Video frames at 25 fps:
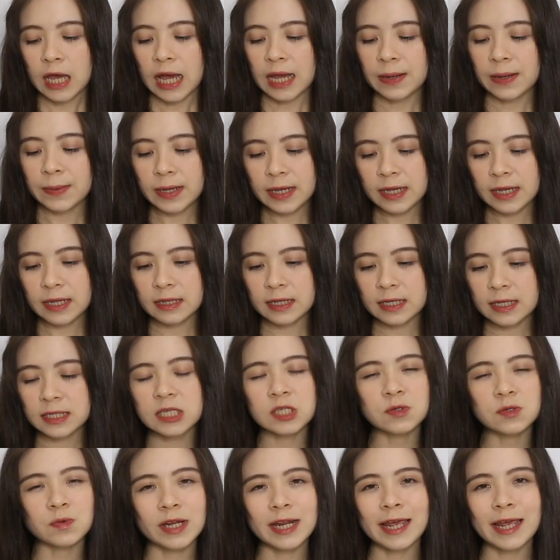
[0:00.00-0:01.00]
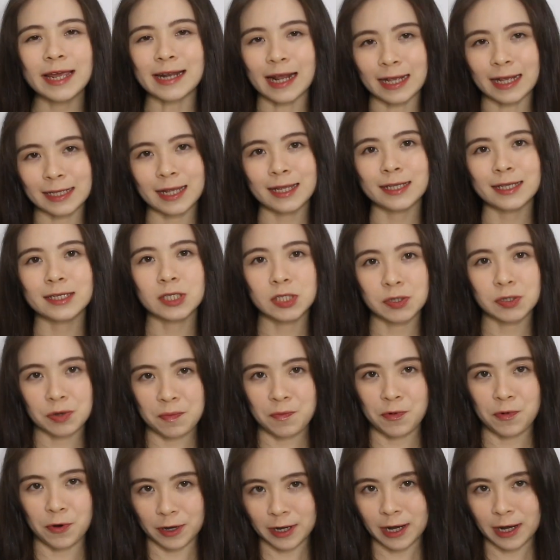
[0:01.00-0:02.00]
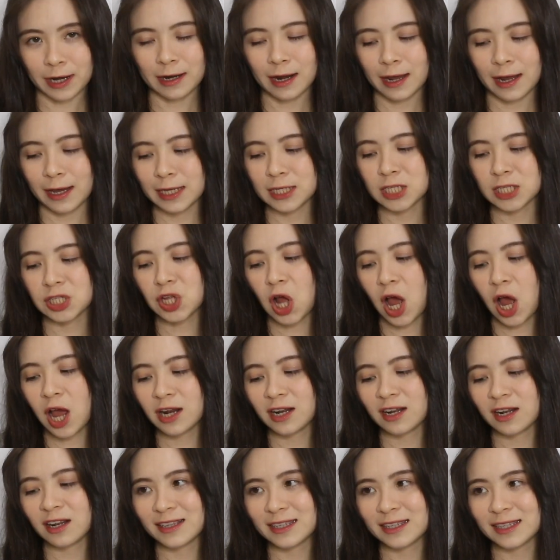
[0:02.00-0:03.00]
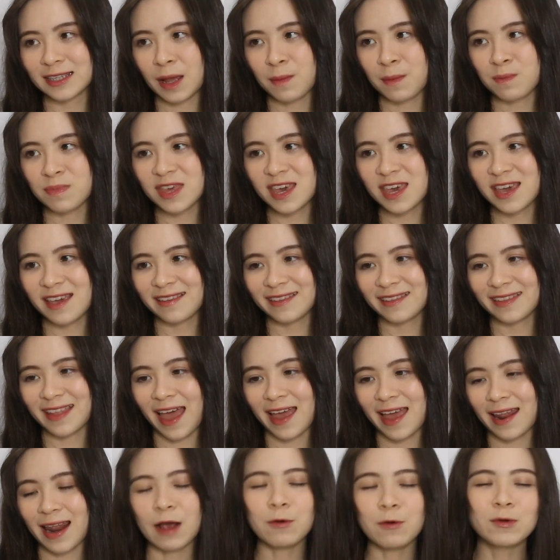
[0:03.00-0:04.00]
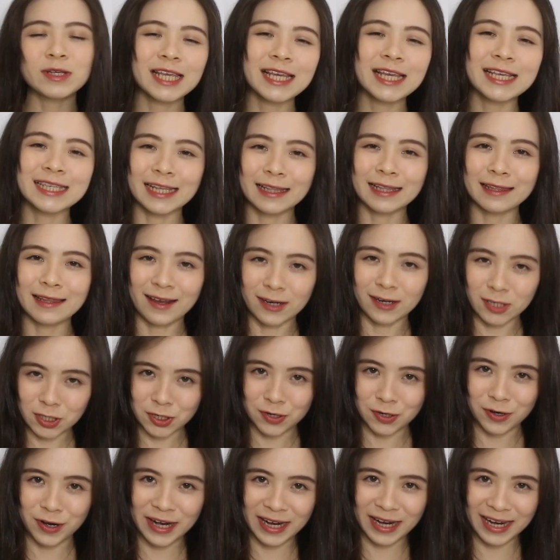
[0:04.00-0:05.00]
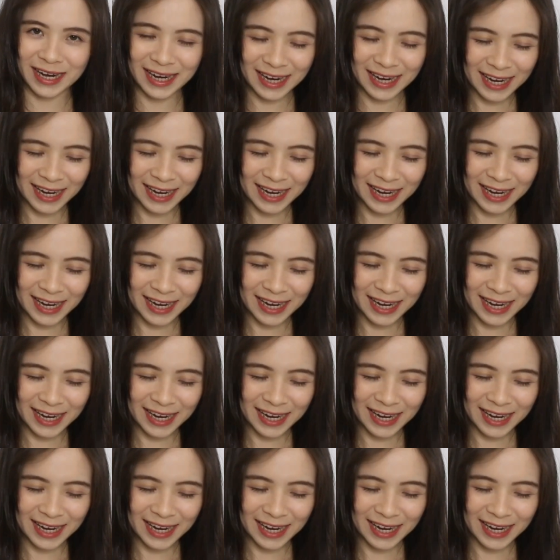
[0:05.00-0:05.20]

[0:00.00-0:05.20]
I mean, this is really an unnecessary product. It's not something that I would say is a luxury.